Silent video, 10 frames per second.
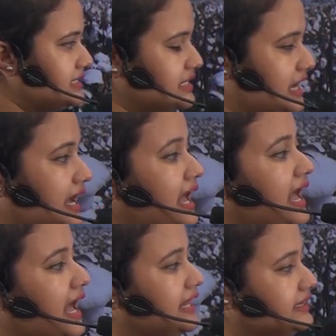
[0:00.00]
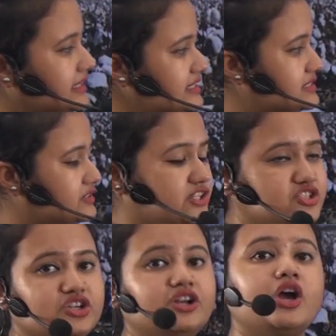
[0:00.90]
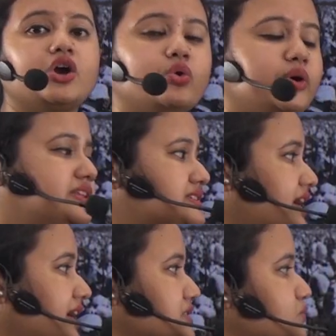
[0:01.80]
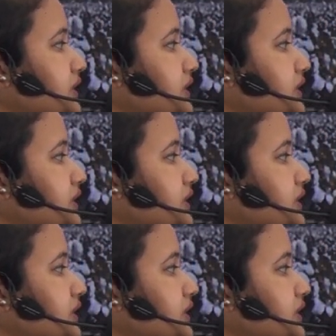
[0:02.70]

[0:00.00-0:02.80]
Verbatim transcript: India and this region coincides